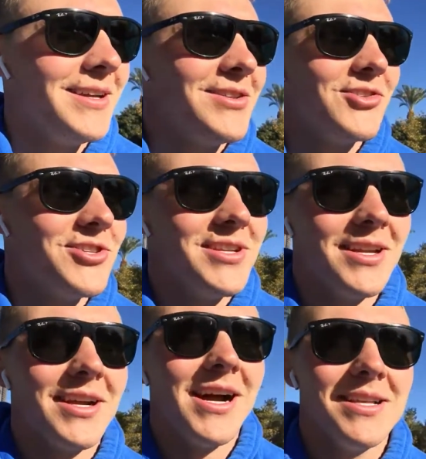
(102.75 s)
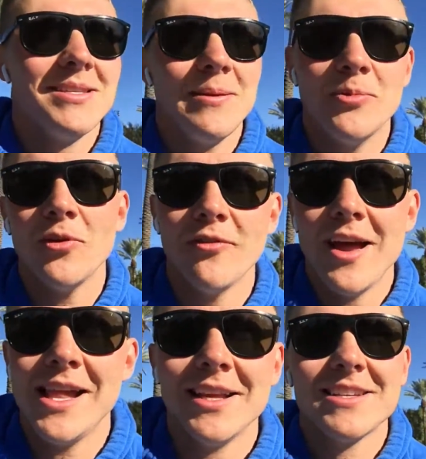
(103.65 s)
interesting concept of
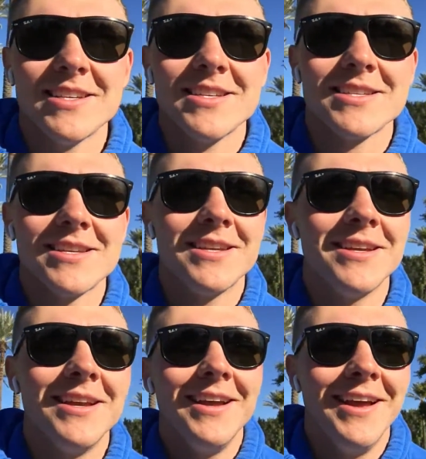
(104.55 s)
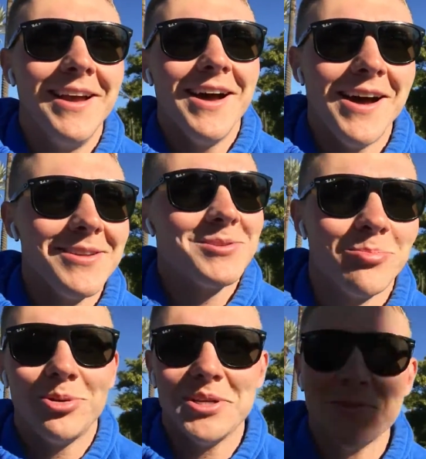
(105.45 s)
Alex's
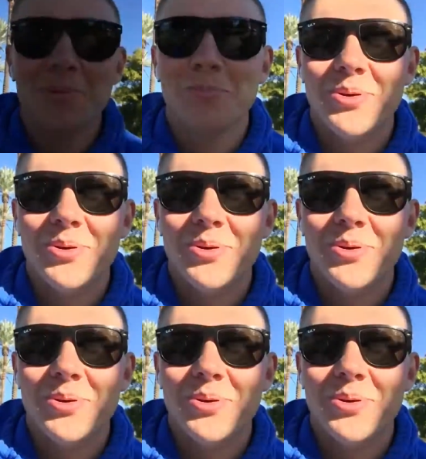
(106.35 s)
unsuppressible